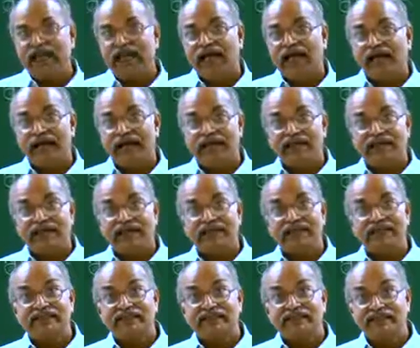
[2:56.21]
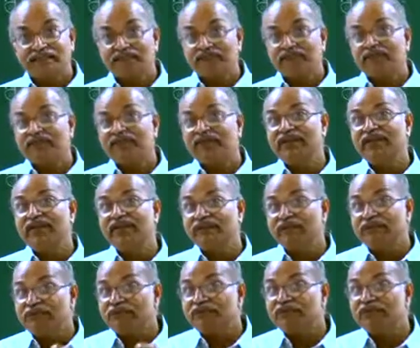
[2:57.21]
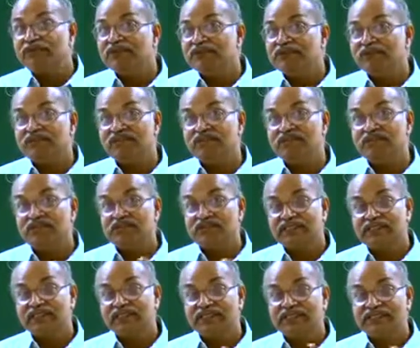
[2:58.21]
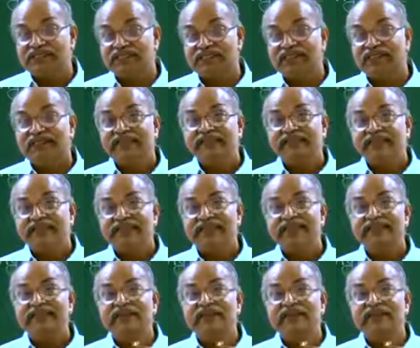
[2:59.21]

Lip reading: And as electric field itself is oscillating, this